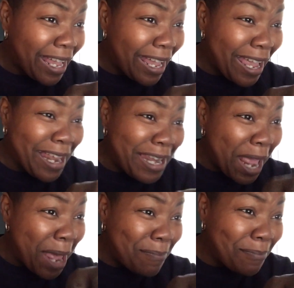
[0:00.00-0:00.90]
And
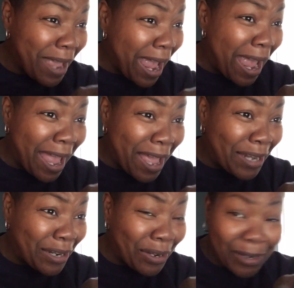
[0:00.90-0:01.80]
that
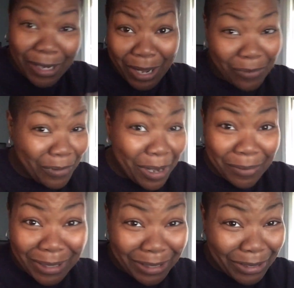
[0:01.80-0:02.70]
man or that
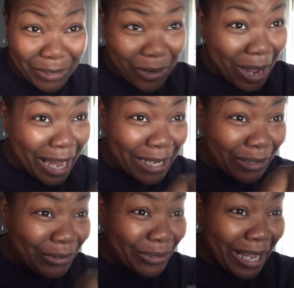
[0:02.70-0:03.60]
woman, you know how they
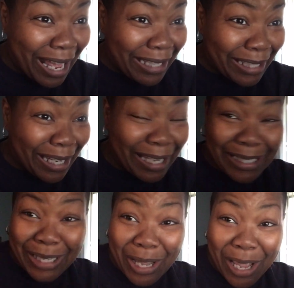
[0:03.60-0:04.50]
do
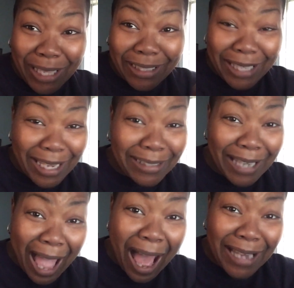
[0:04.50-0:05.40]
nowadays, get
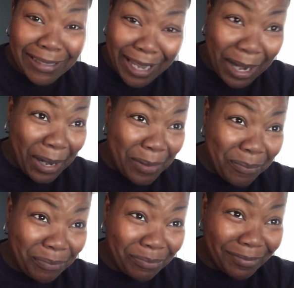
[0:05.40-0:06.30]
down now,
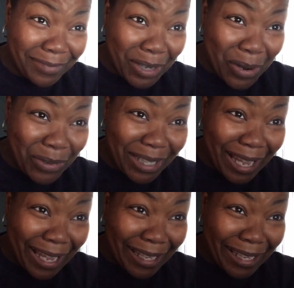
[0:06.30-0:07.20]

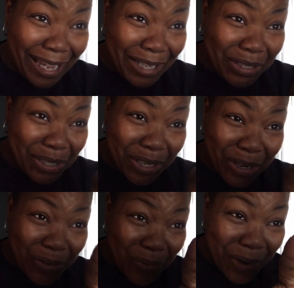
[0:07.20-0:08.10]
okay, to
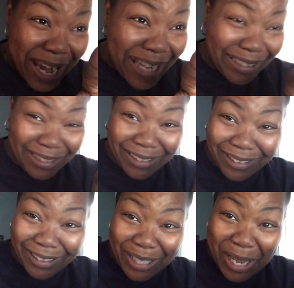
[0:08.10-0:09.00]
greet
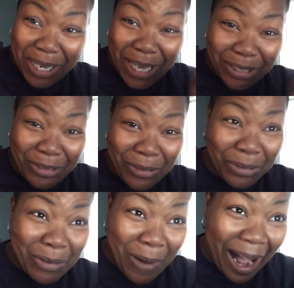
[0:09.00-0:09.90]
that
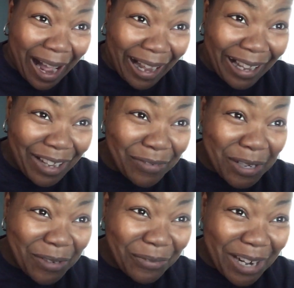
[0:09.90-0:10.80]
tutua
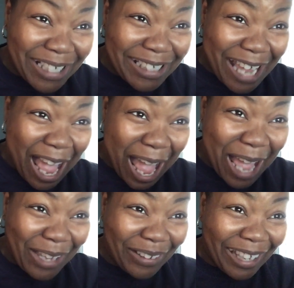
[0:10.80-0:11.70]
for the first
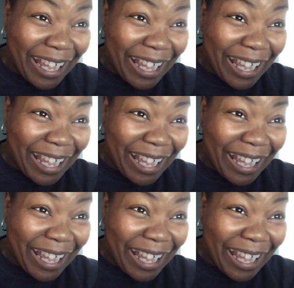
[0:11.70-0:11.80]
time